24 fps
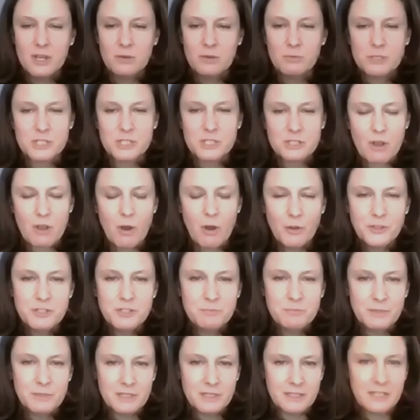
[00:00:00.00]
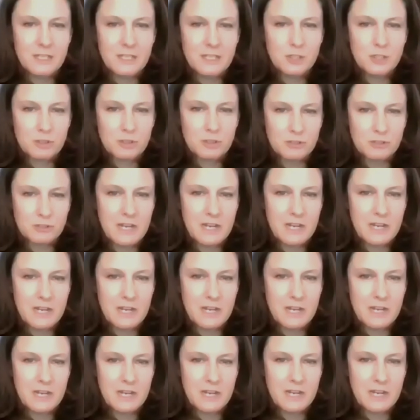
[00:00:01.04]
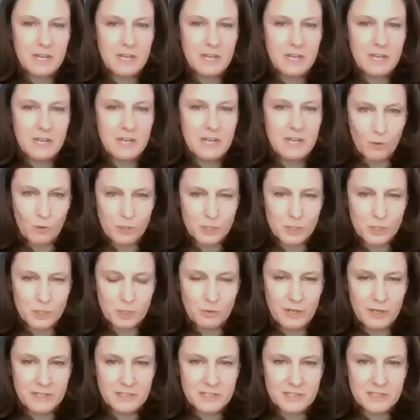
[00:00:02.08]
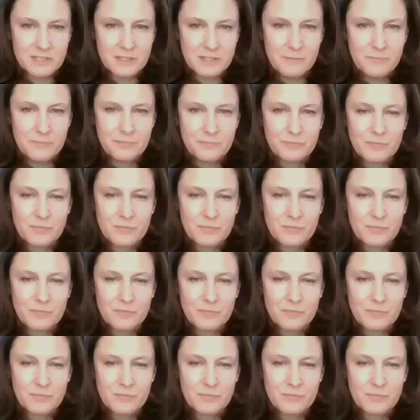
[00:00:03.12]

which is ultimately creating a lot more choice.